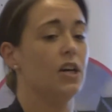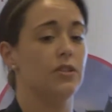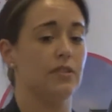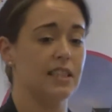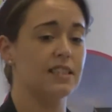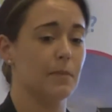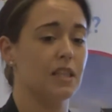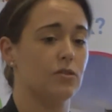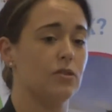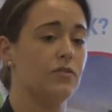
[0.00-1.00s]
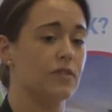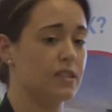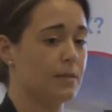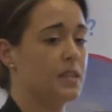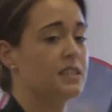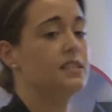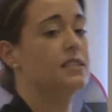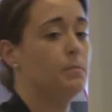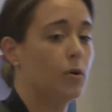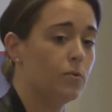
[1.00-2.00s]
you need to make sure you've got something to
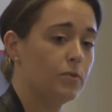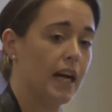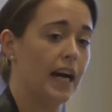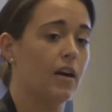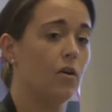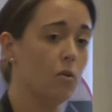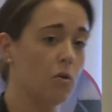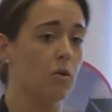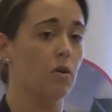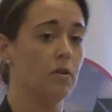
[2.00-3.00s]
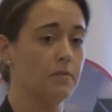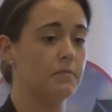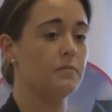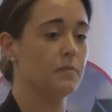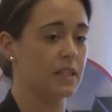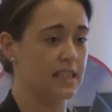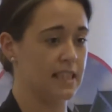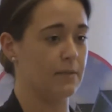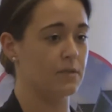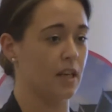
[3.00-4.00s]
support that, or, the
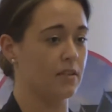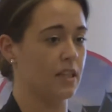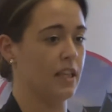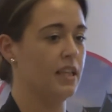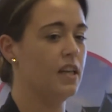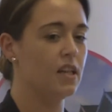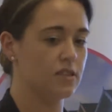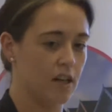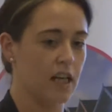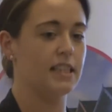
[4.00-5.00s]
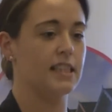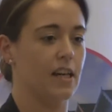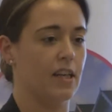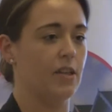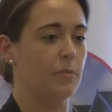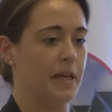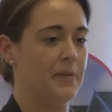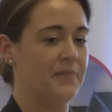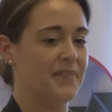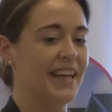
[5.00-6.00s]
same token, dial it down a little bit.